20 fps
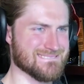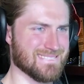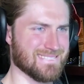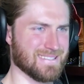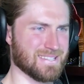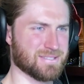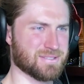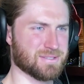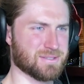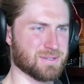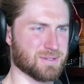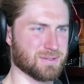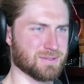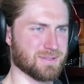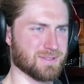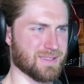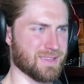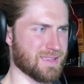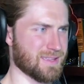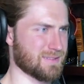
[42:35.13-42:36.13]
Let's start
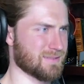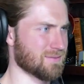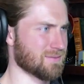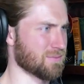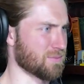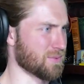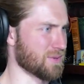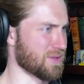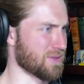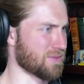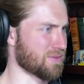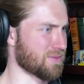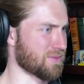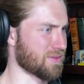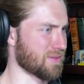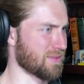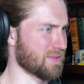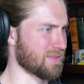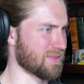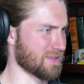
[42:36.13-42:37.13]
then with
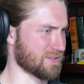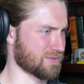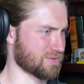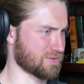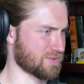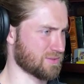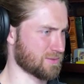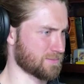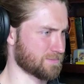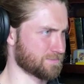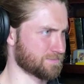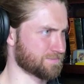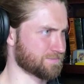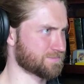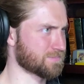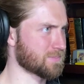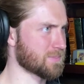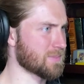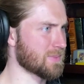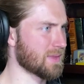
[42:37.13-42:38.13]
this.
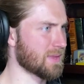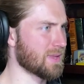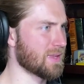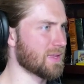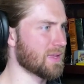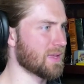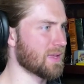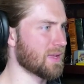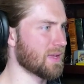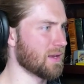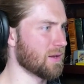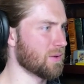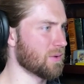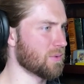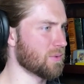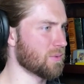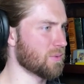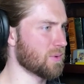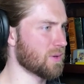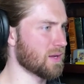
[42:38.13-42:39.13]

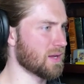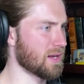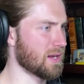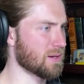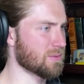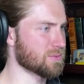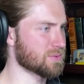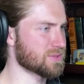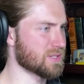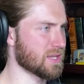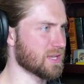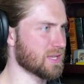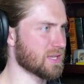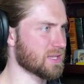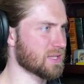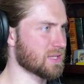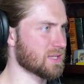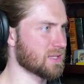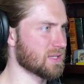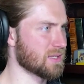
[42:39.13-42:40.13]
Hello. I will
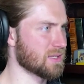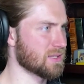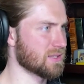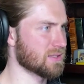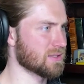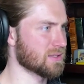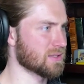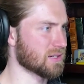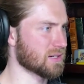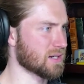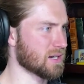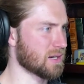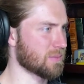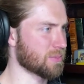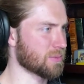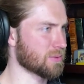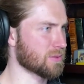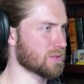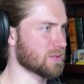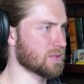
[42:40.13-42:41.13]
take the
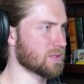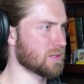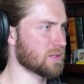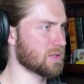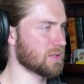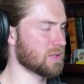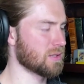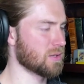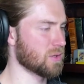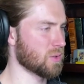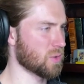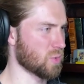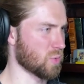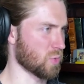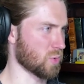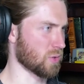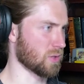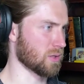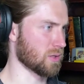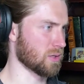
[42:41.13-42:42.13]
copper
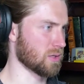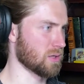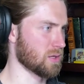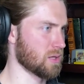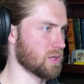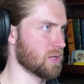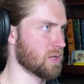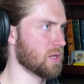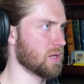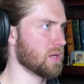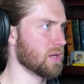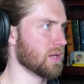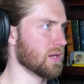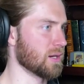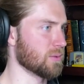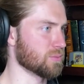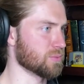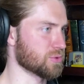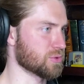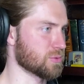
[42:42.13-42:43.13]
ore and I
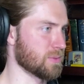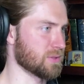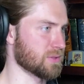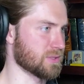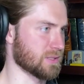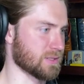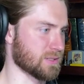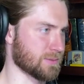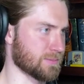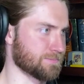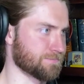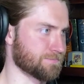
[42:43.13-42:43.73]
will smelt it.